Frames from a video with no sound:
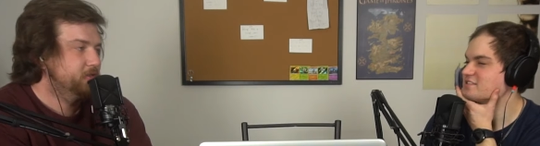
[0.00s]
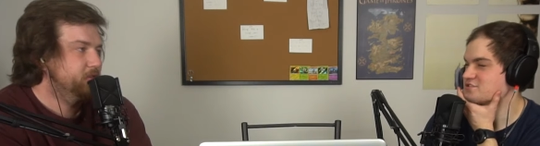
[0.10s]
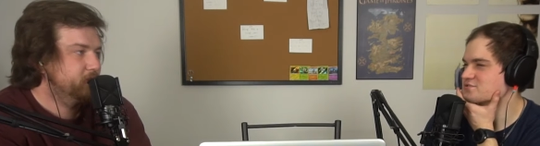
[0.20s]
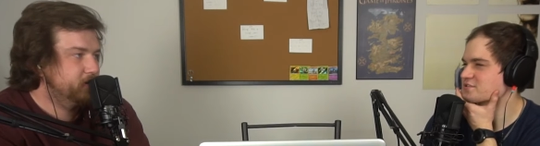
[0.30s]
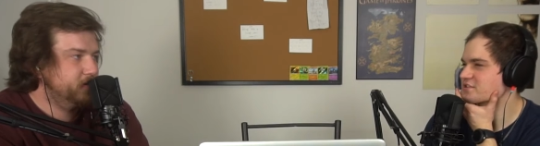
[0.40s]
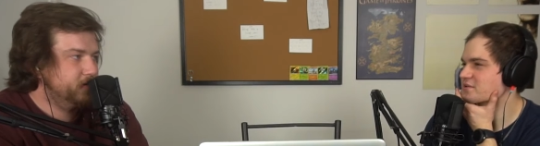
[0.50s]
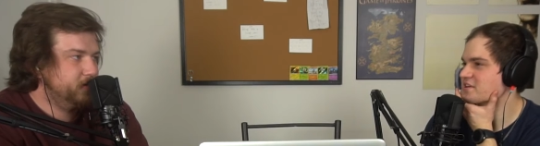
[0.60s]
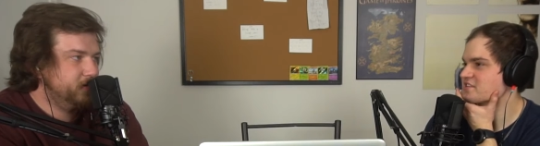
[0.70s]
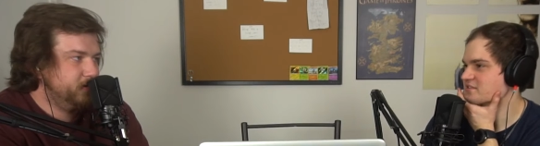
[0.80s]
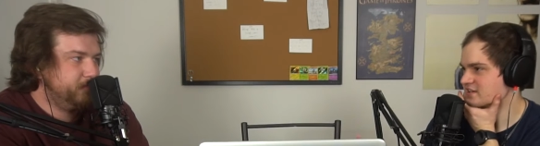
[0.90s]
Speaker 1: it's a true
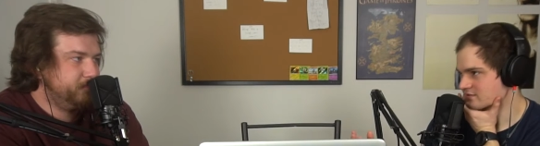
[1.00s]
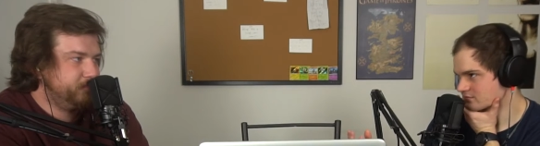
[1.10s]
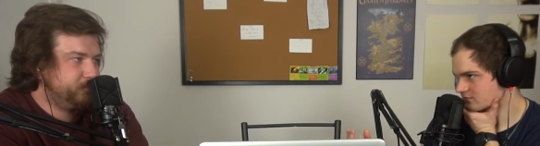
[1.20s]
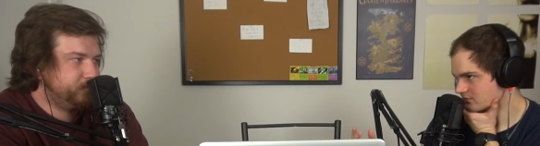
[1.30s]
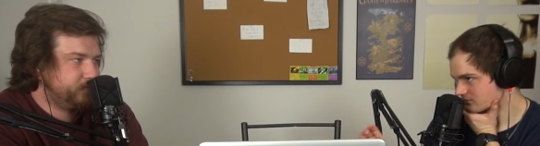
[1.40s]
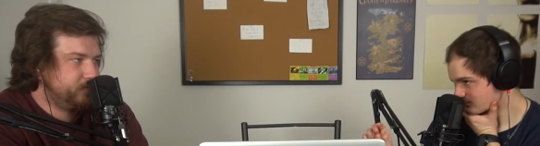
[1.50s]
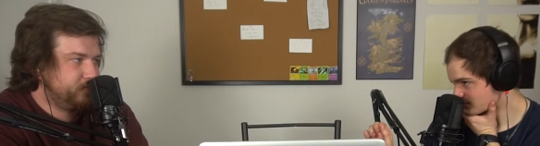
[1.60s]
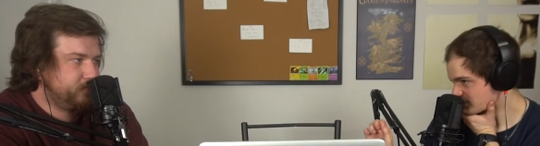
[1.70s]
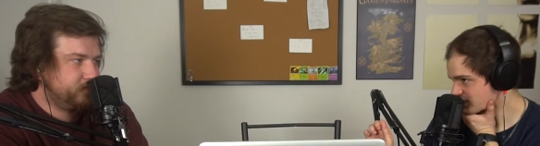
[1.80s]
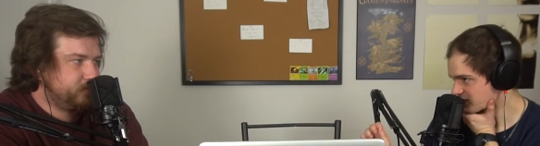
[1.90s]
story, so like
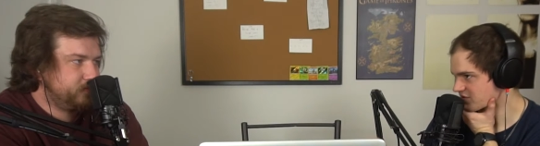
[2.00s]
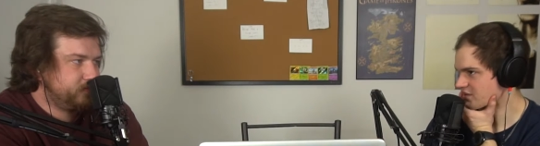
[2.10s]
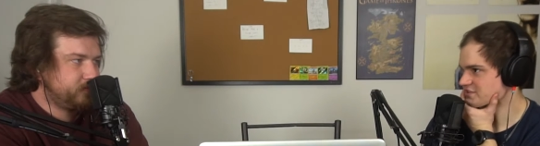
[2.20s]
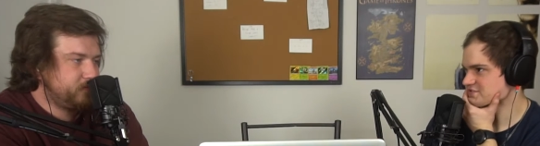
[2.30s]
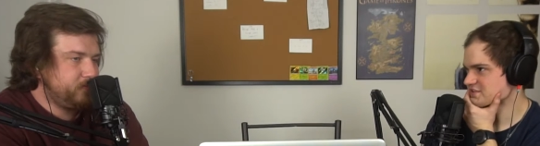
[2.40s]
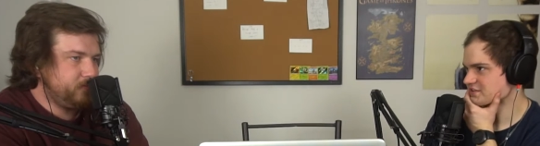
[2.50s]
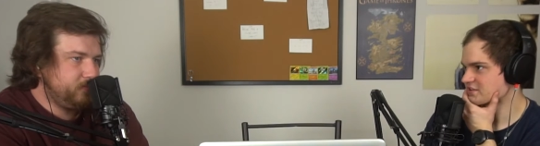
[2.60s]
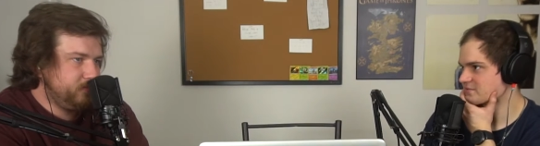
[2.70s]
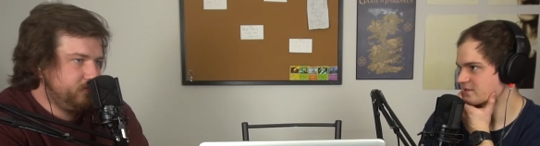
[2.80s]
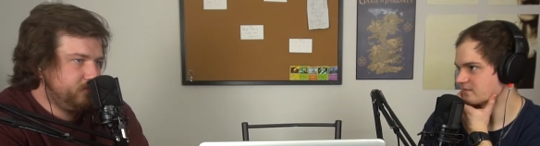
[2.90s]
tugs your heartstrings a
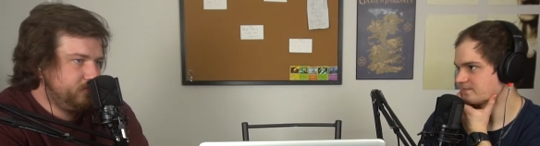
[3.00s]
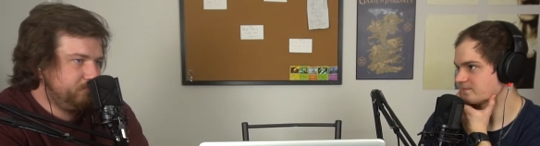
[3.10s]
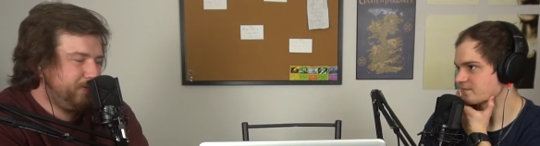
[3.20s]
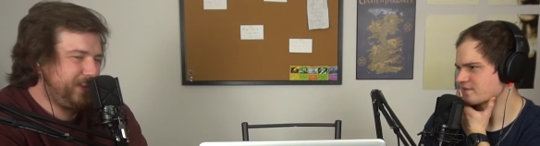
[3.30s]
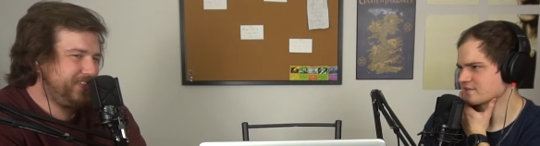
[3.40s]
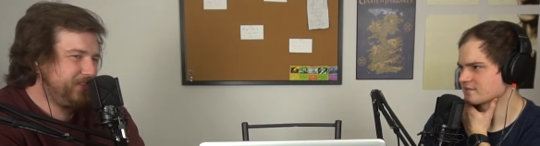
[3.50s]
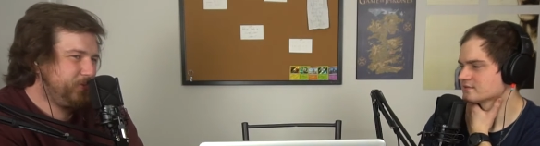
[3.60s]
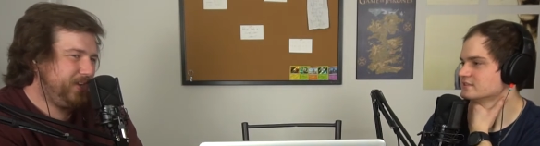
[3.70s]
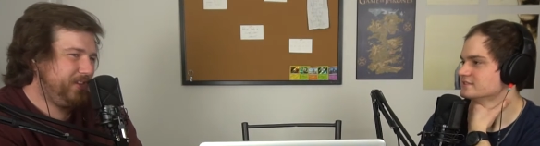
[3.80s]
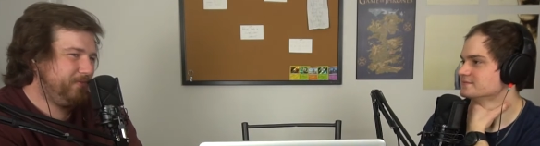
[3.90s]
little bit. But so, like
Speaker 2: that's
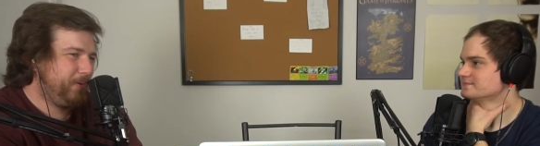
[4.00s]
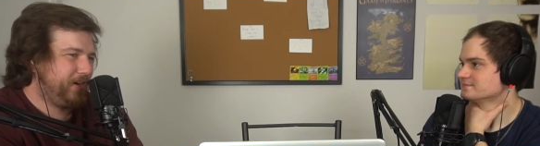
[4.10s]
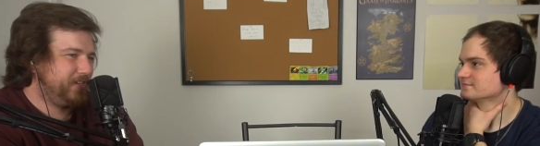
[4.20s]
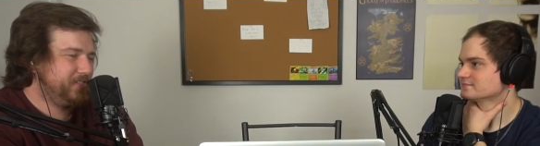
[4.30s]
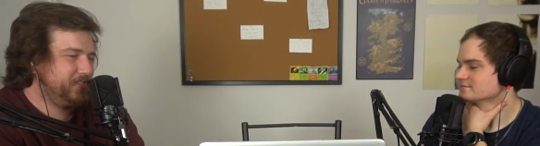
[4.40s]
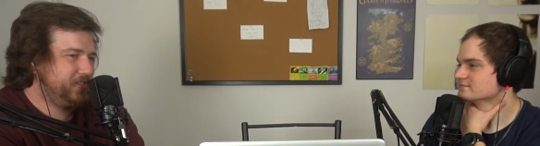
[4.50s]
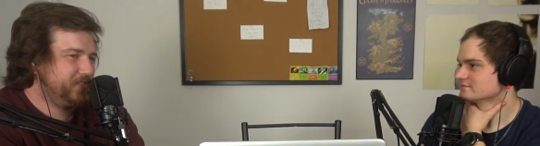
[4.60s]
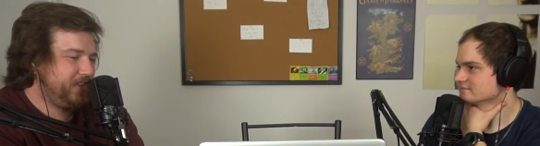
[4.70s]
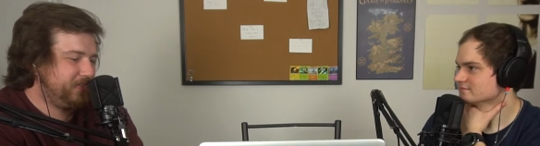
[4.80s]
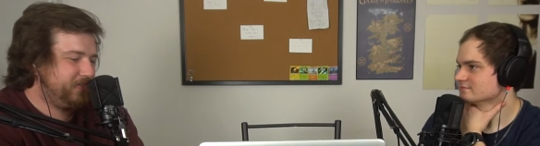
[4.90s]
what I love about it because it's
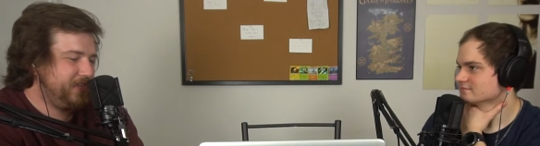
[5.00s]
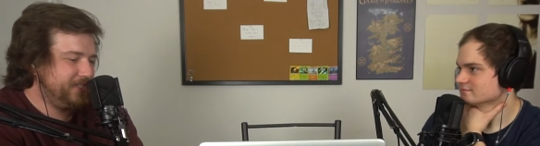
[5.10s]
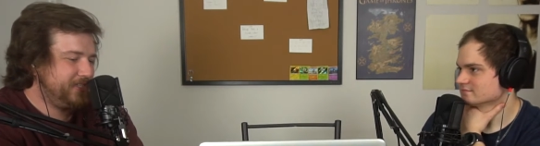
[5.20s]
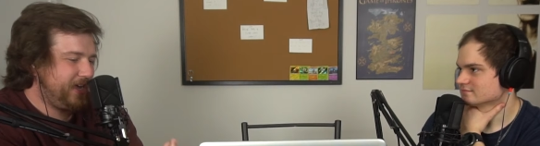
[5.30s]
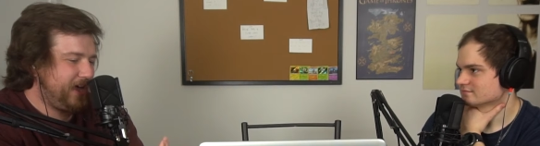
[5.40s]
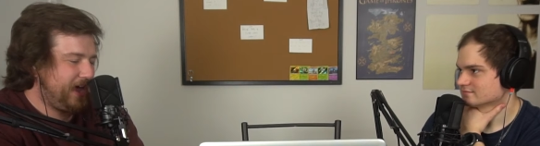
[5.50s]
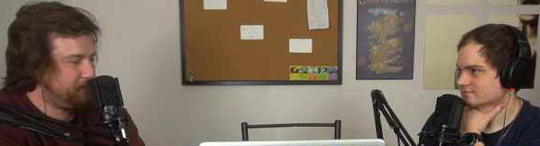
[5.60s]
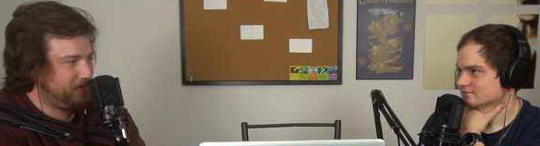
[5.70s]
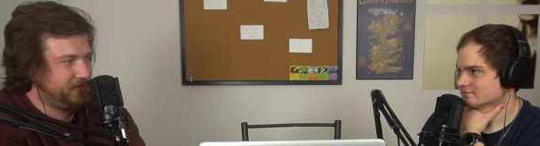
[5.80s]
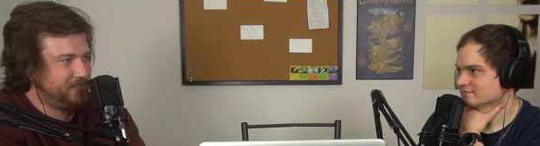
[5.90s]
just like this
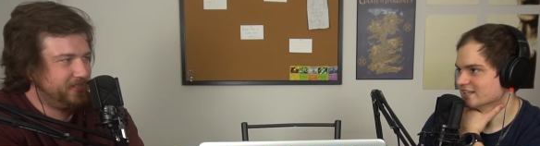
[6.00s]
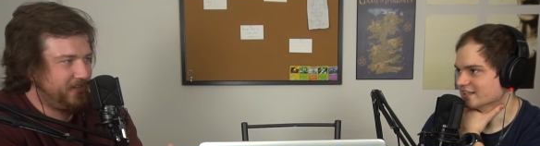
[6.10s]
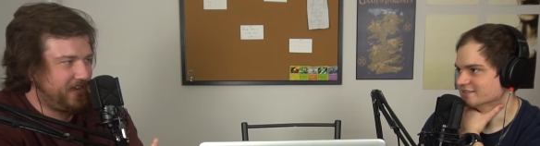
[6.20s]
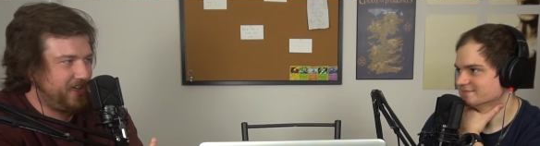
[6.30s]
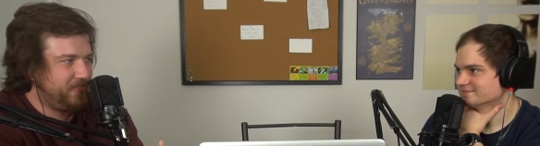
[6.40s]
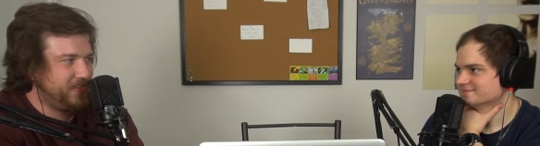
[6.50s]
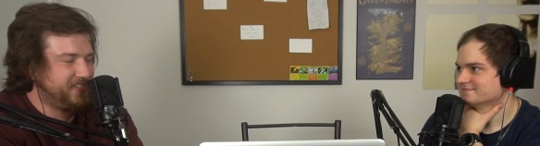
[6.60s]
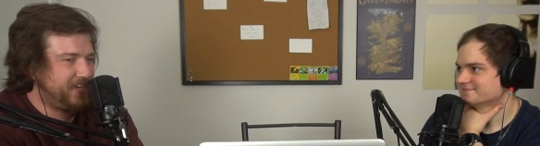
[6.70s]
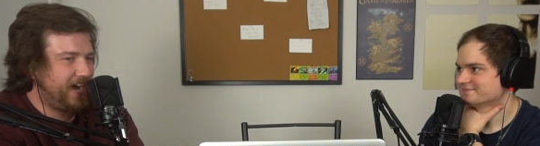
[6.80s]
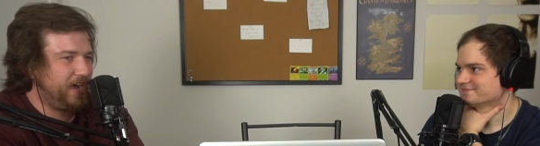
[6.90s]
happened, yeah, and
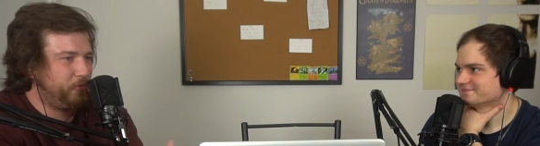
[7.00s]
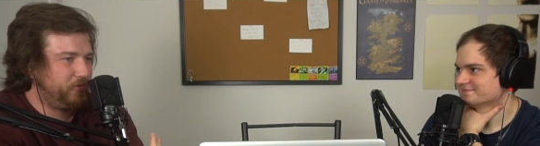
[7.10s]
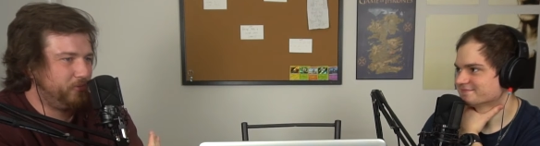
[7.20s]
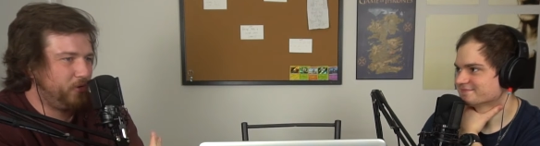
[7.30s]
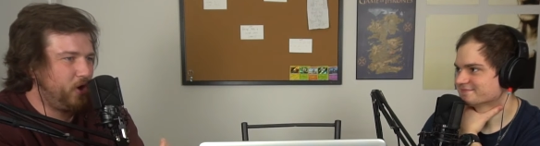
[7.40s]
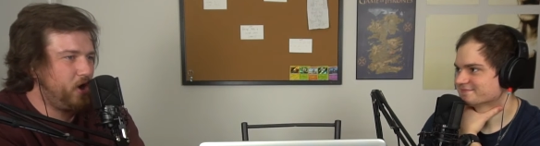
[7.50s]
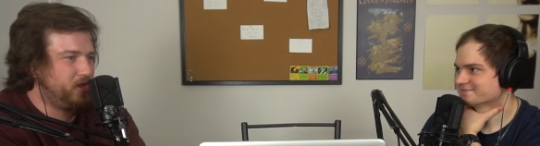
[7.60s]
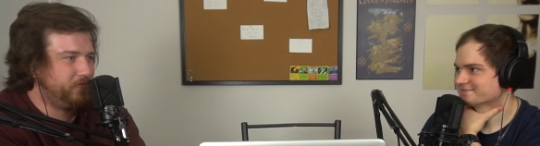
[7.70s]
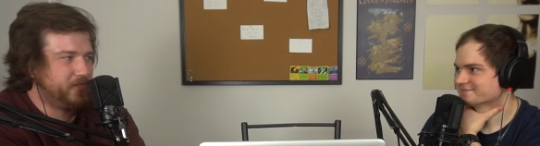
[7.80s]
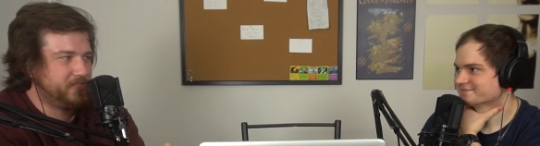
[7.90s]
this guy went through
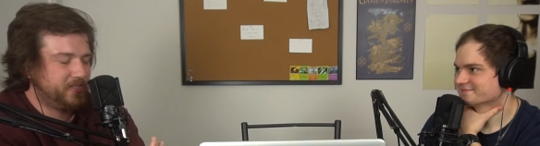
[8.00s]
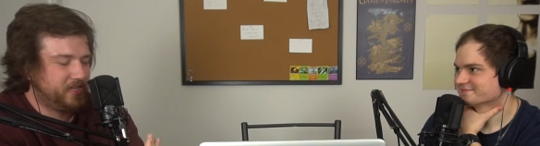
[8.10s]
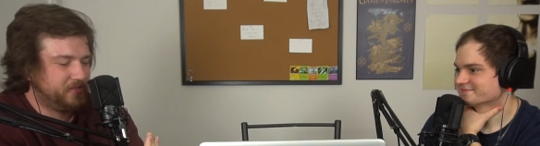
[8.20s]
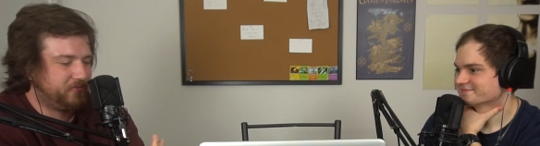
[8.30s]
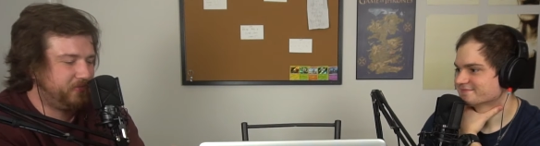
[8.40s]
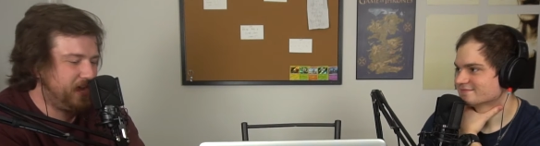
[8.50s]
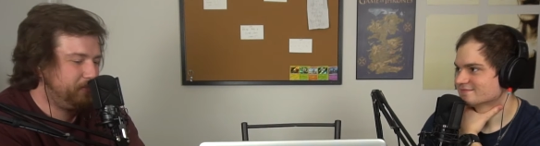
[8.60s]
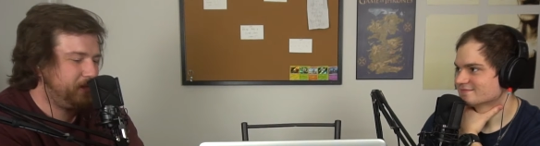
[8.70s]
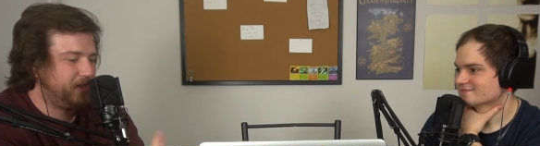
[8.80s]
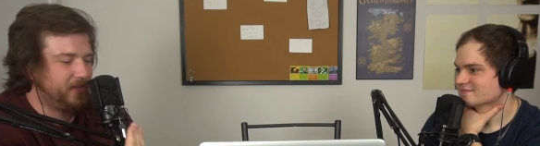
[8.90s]
all of this. His
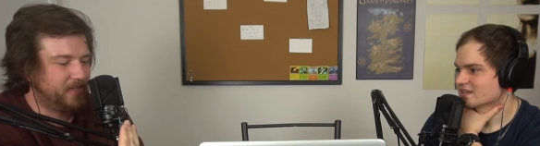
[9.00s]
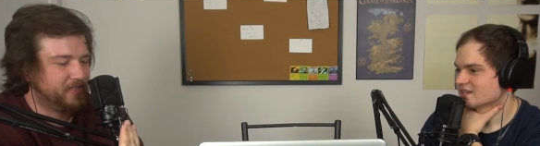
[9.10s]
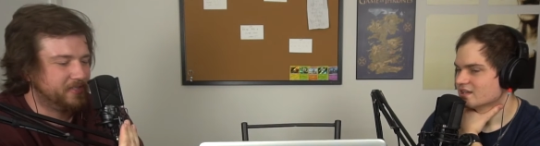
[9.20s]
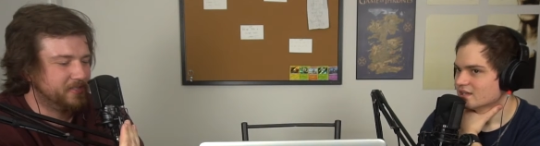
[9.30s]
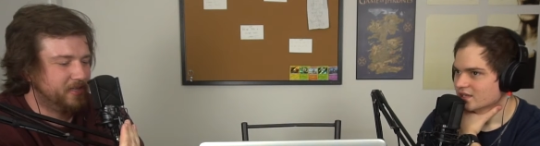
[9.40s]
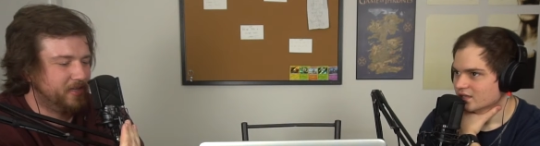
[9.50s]
family, his,